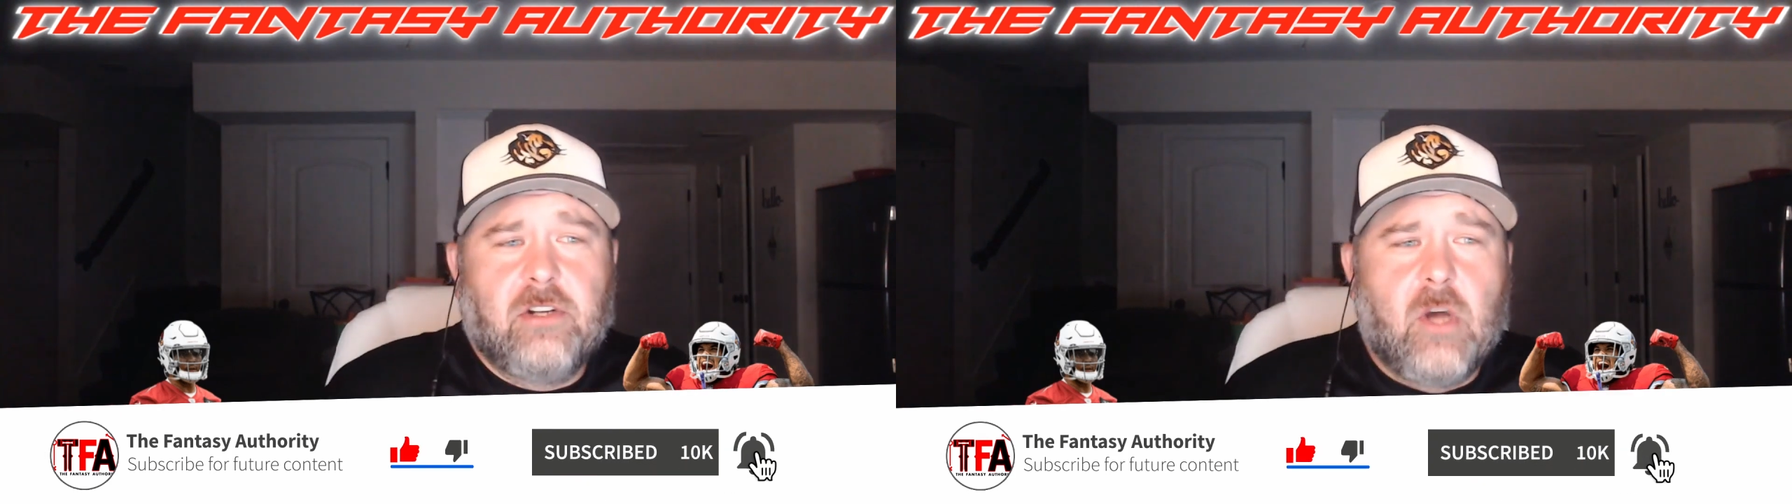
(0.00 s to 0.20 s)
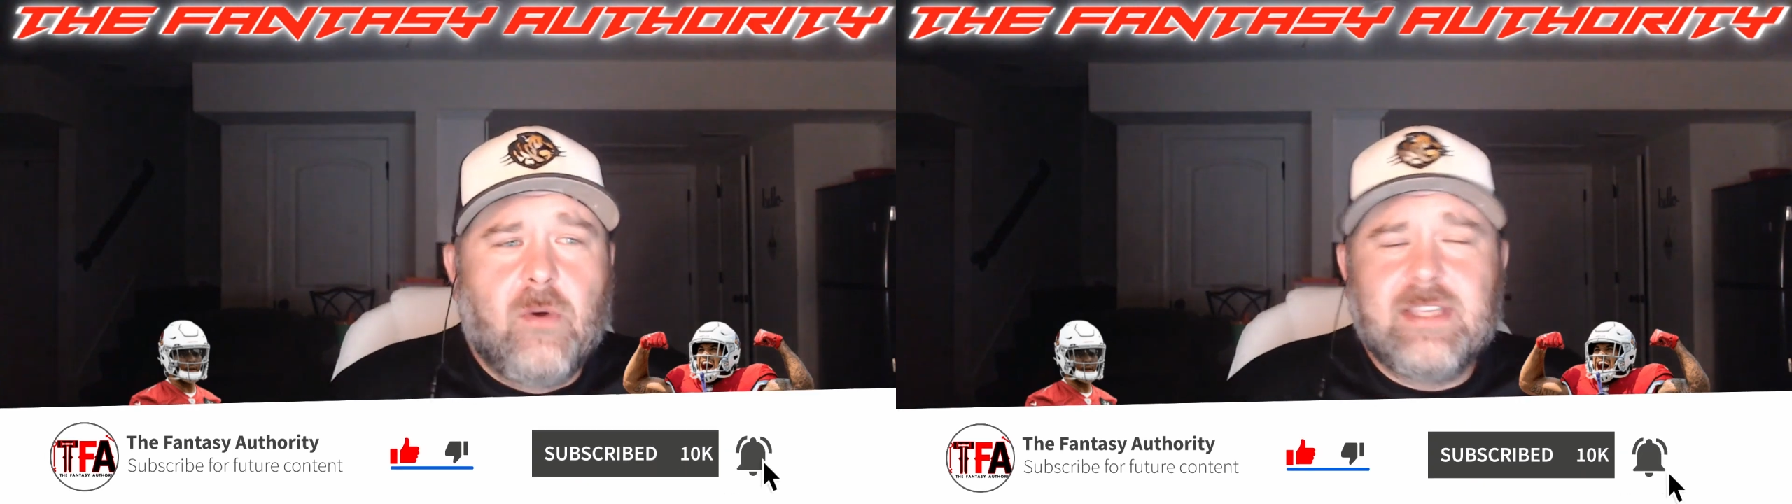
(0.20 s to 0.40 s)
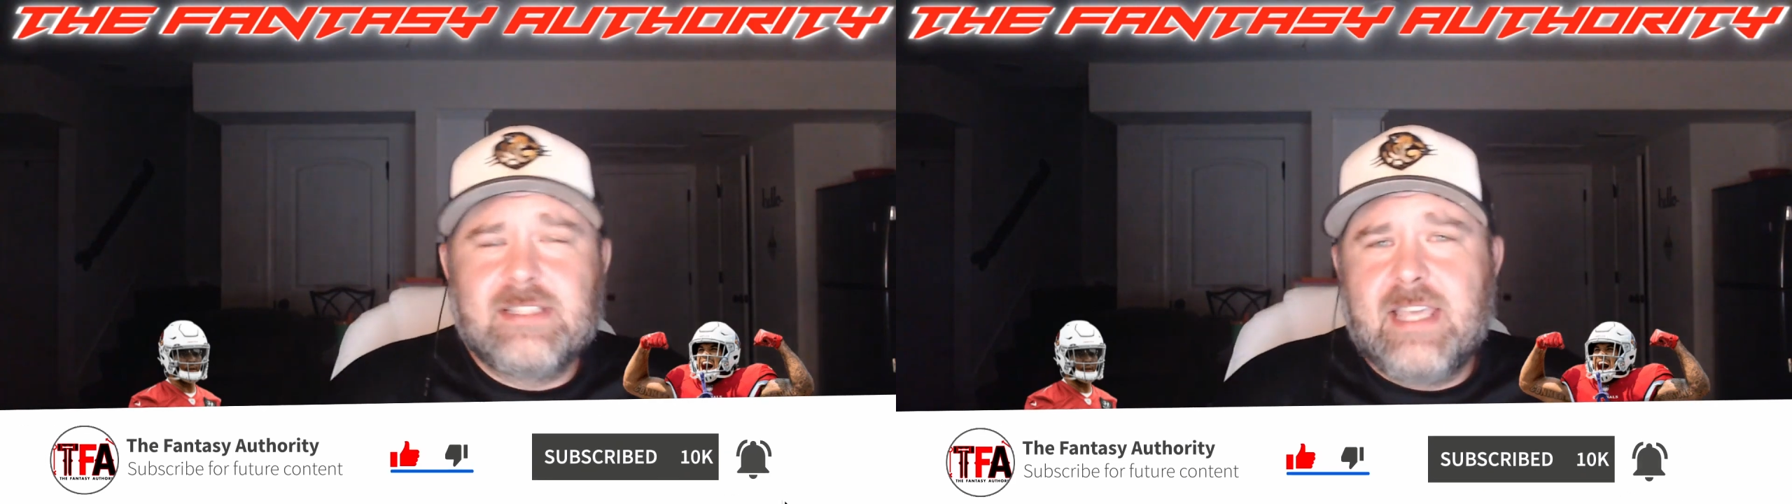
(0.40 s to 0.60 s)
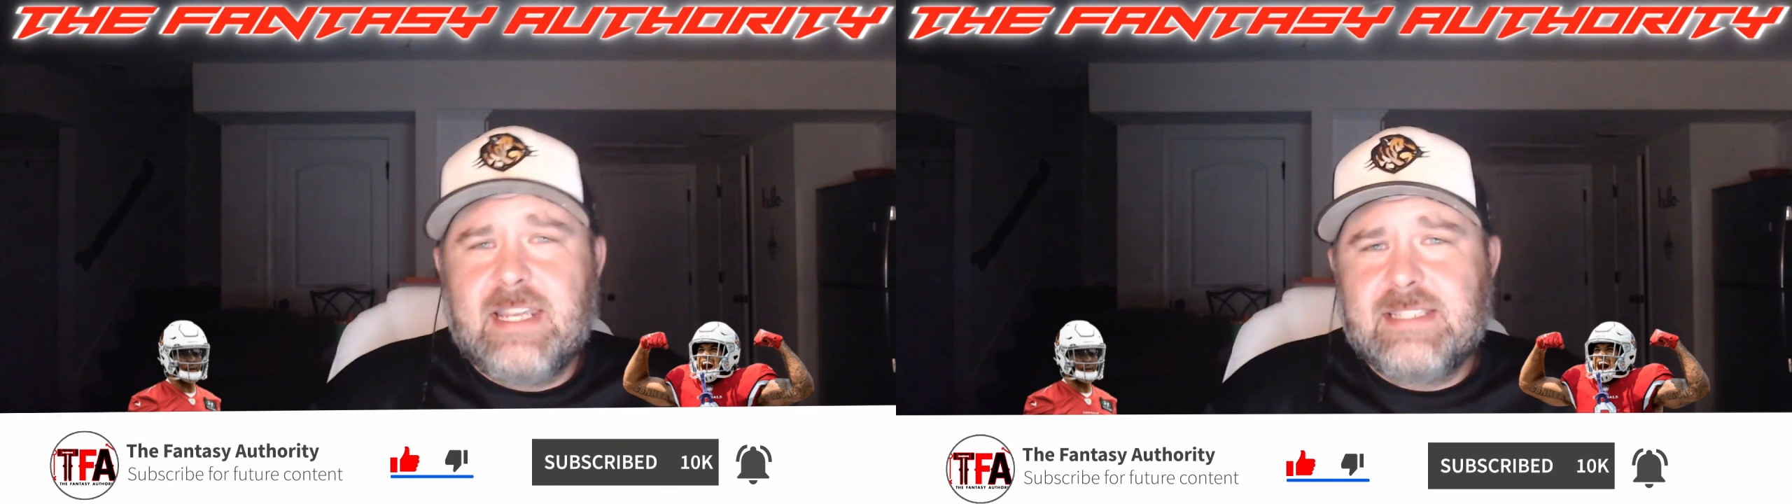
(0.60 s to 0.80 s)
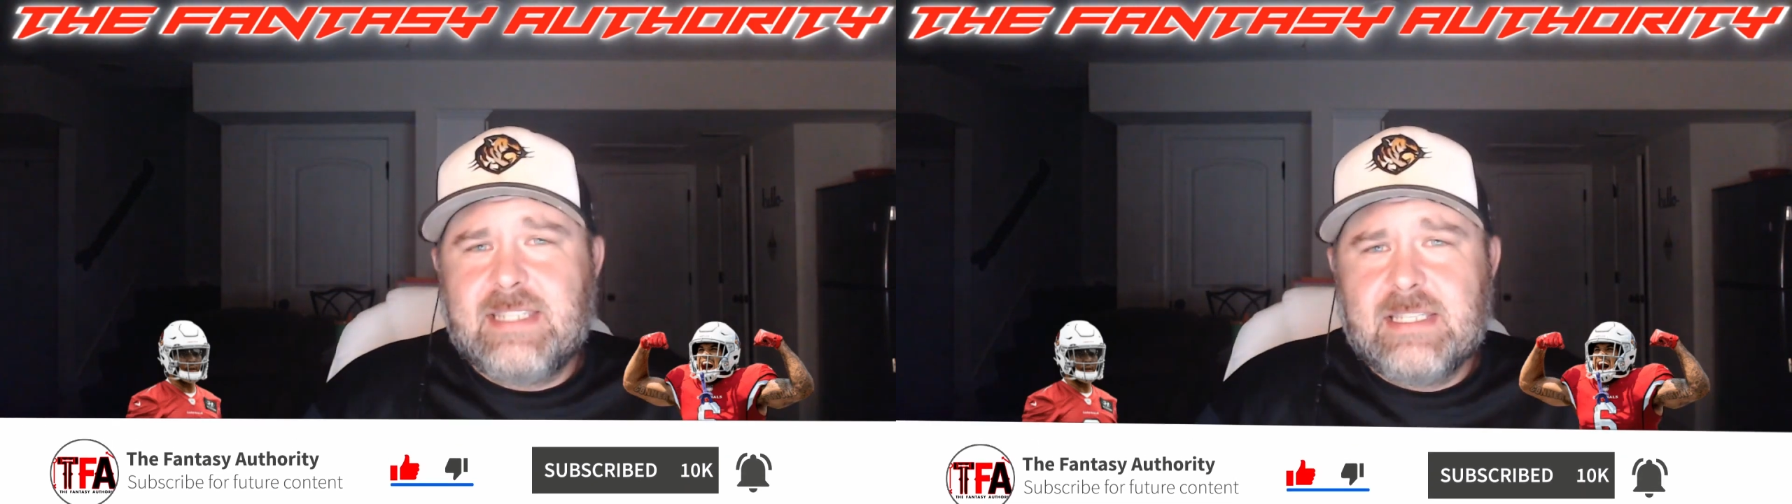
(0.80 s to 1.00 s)
going as
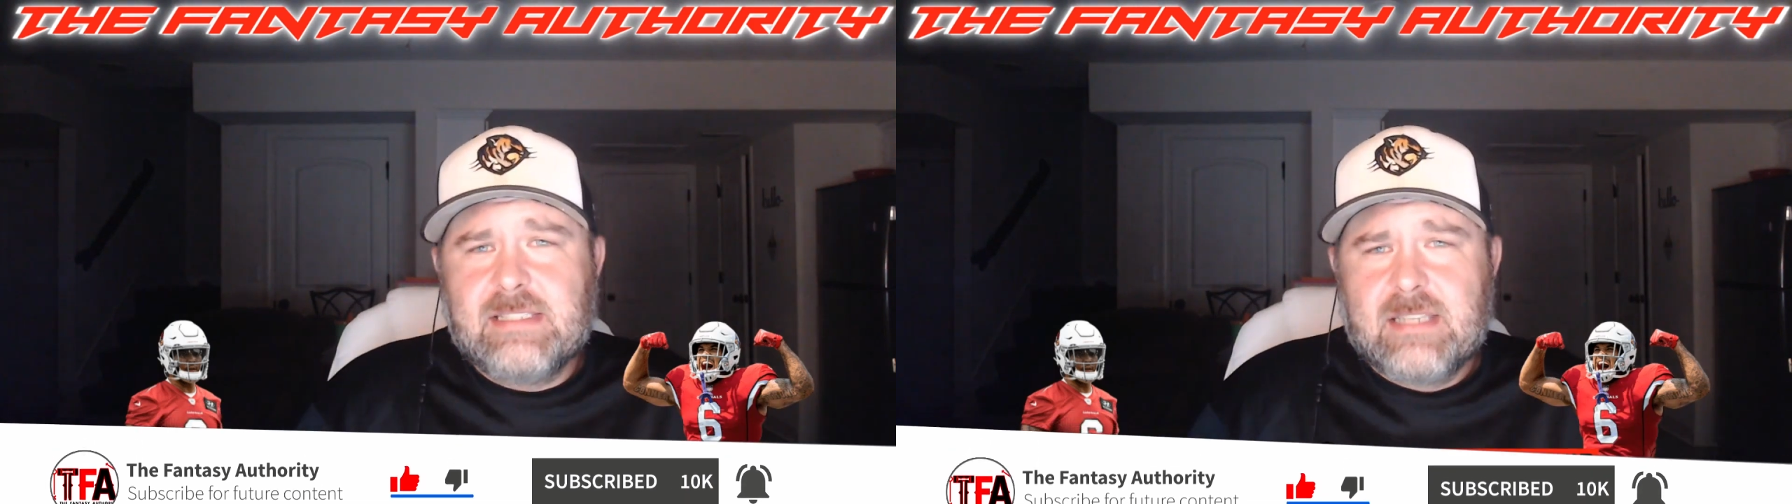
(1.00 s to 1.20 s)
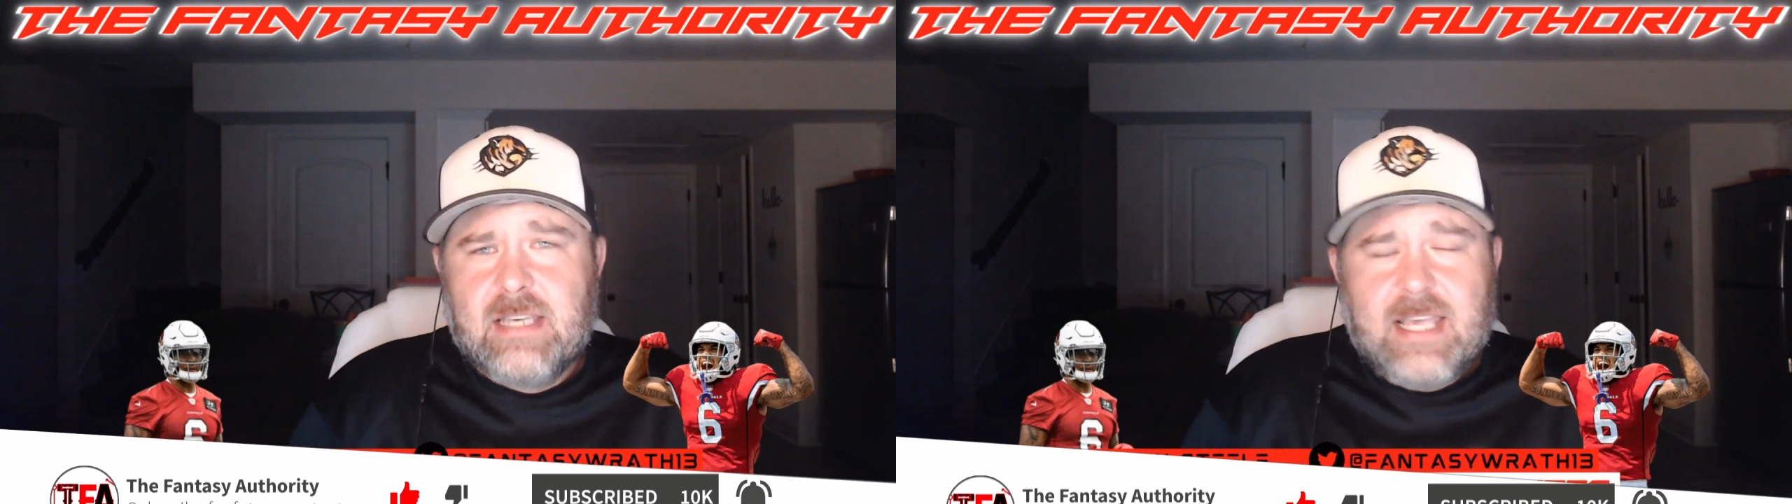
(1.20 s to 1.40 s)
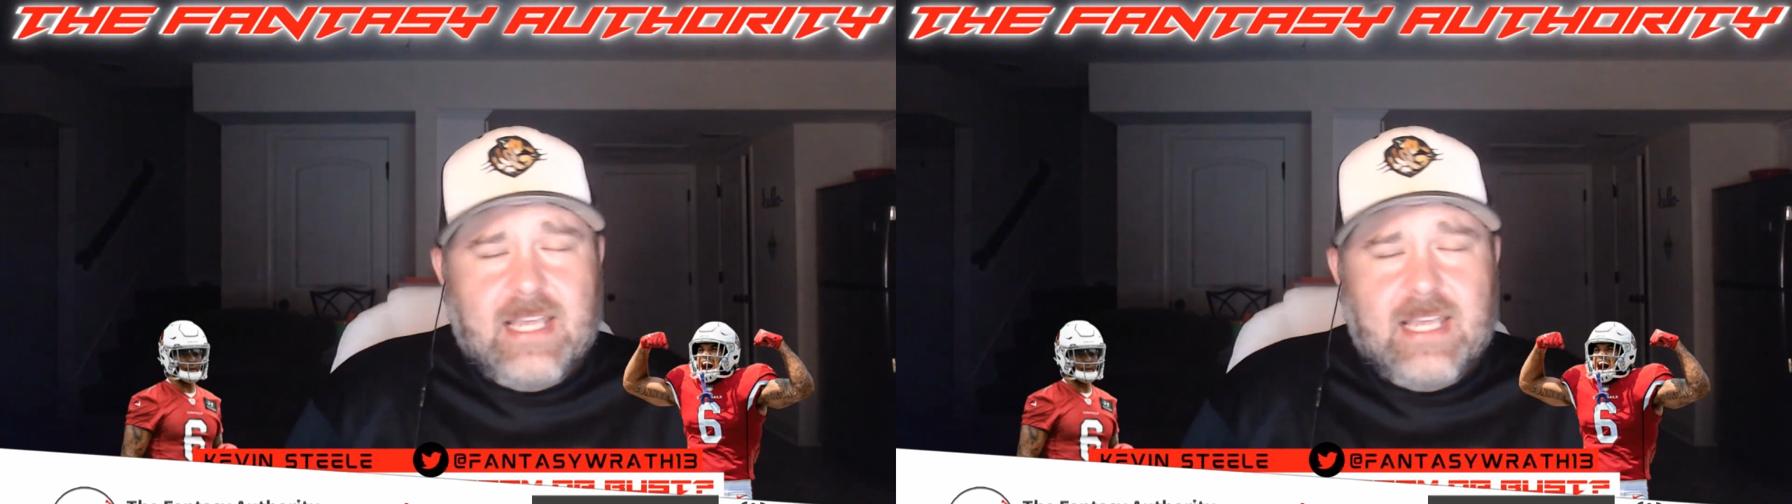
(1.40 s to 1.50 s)
late as he is?